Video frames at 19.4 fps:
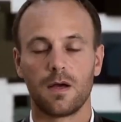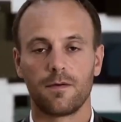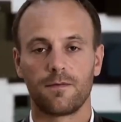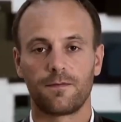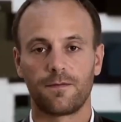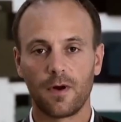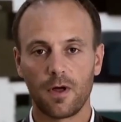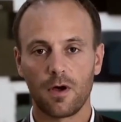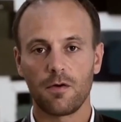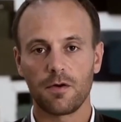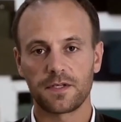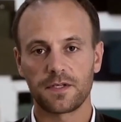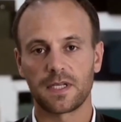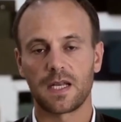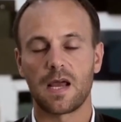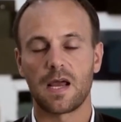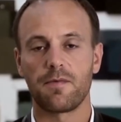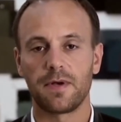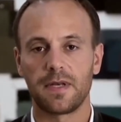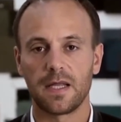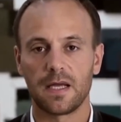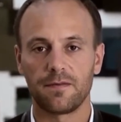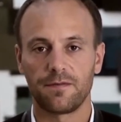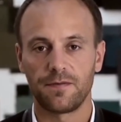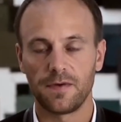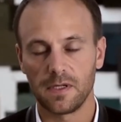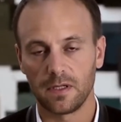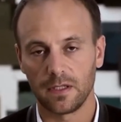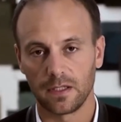Flow is an everyday
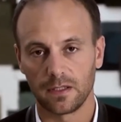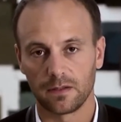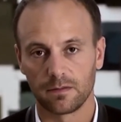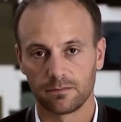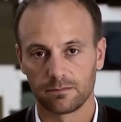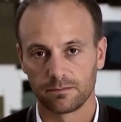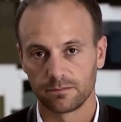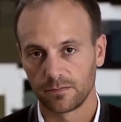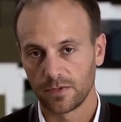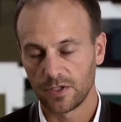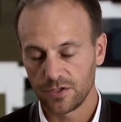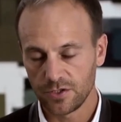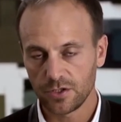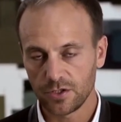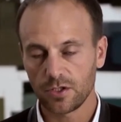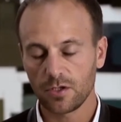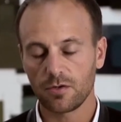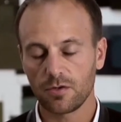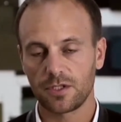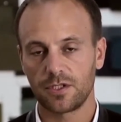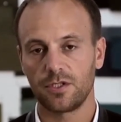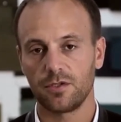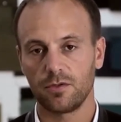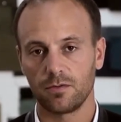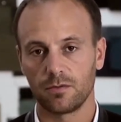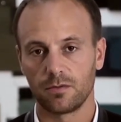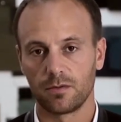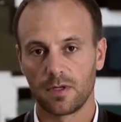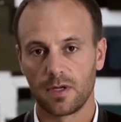feeling. You know it
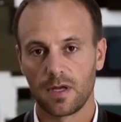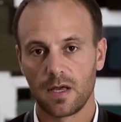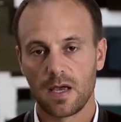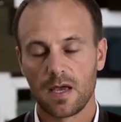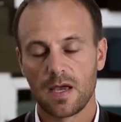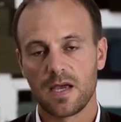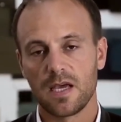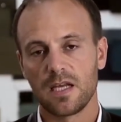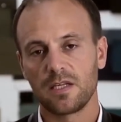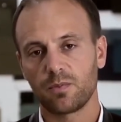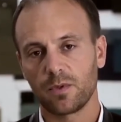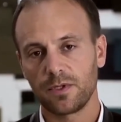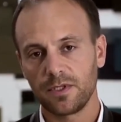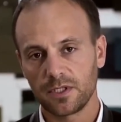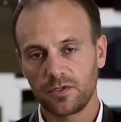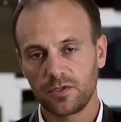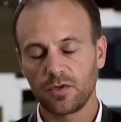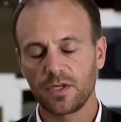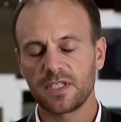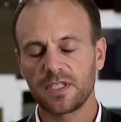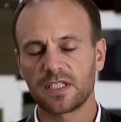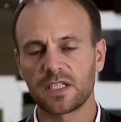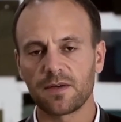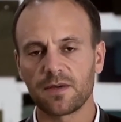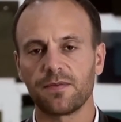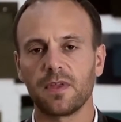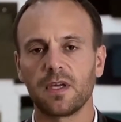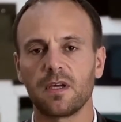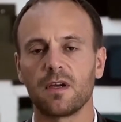too. It's when you're doing
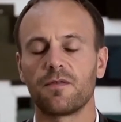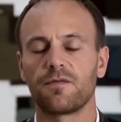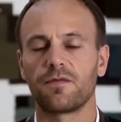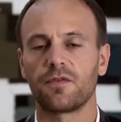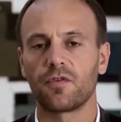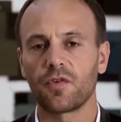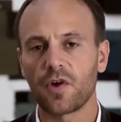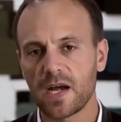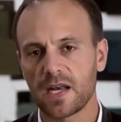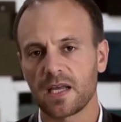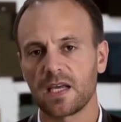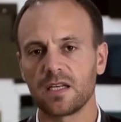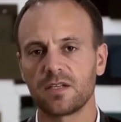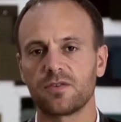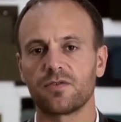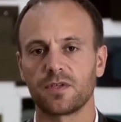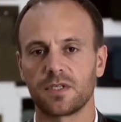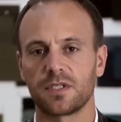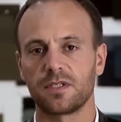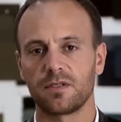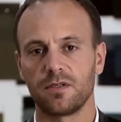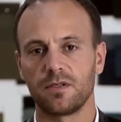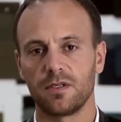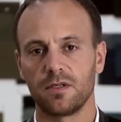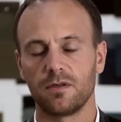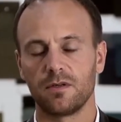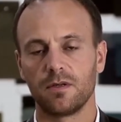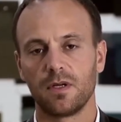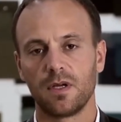something of great interest to
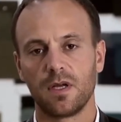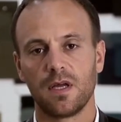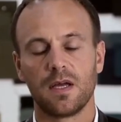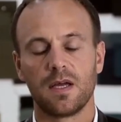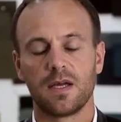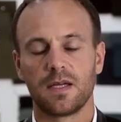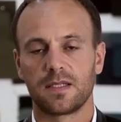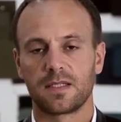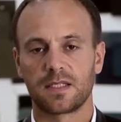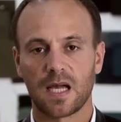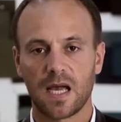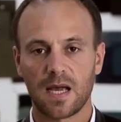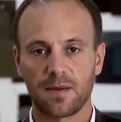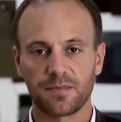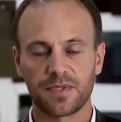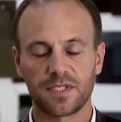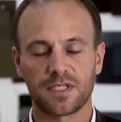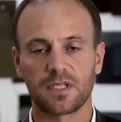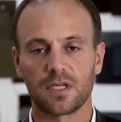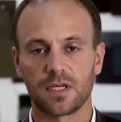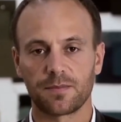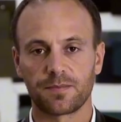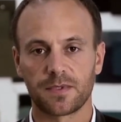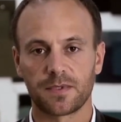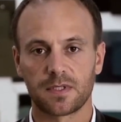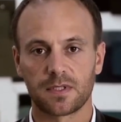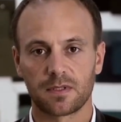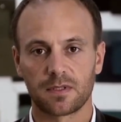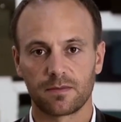you. Time
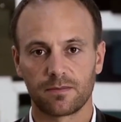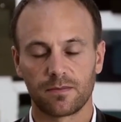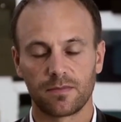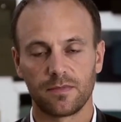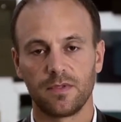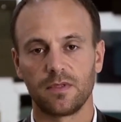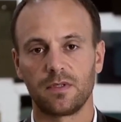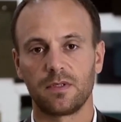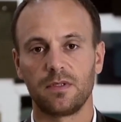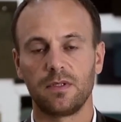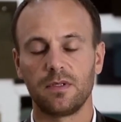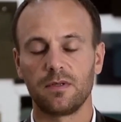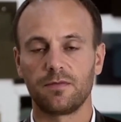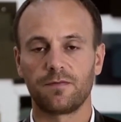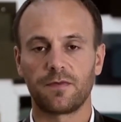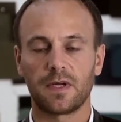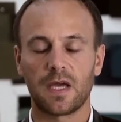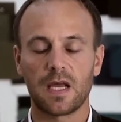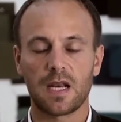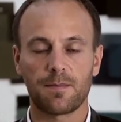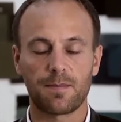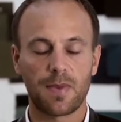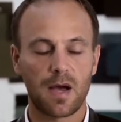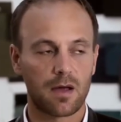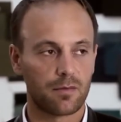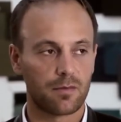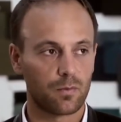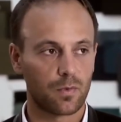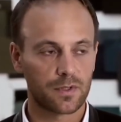stops. You forget
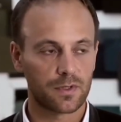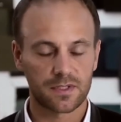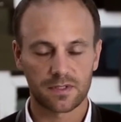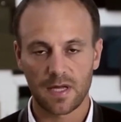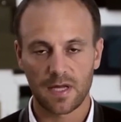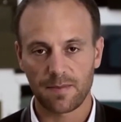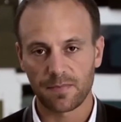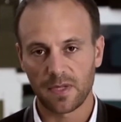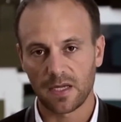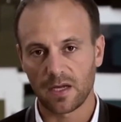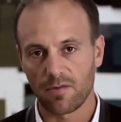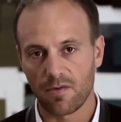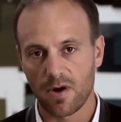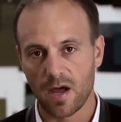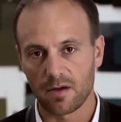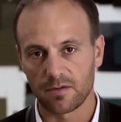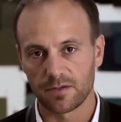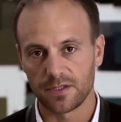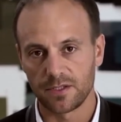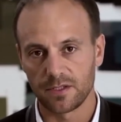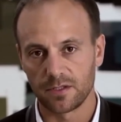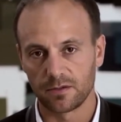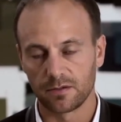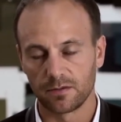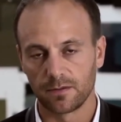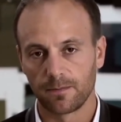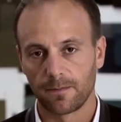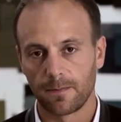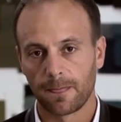about what's happening around
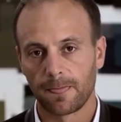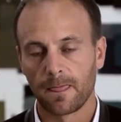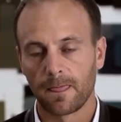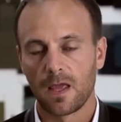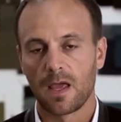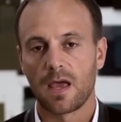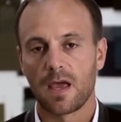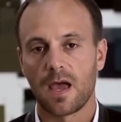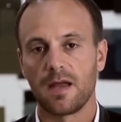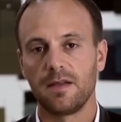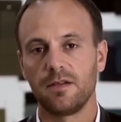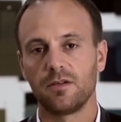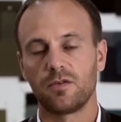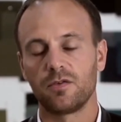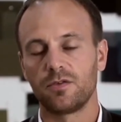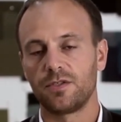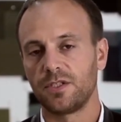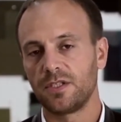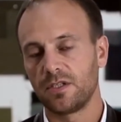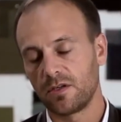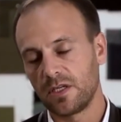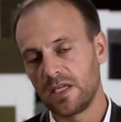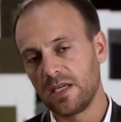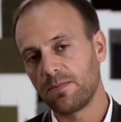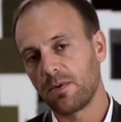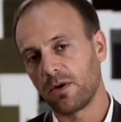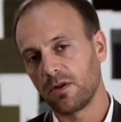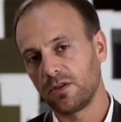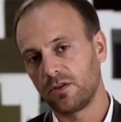you, and you could
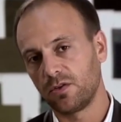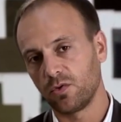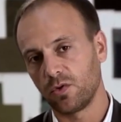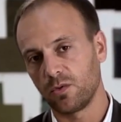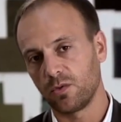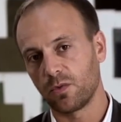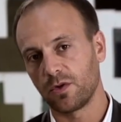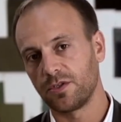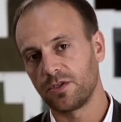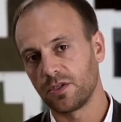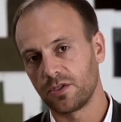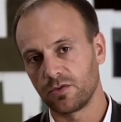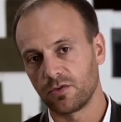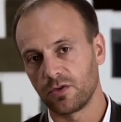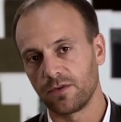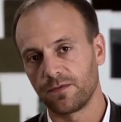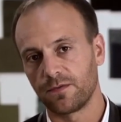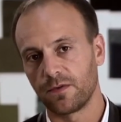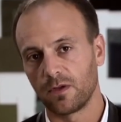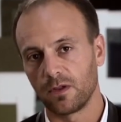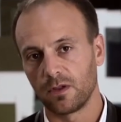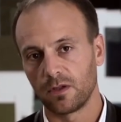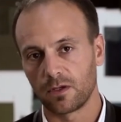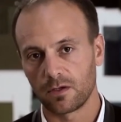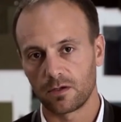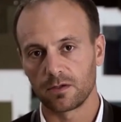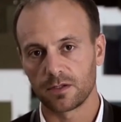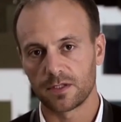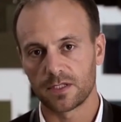keep on doing what you're doing for a
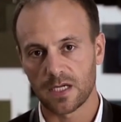long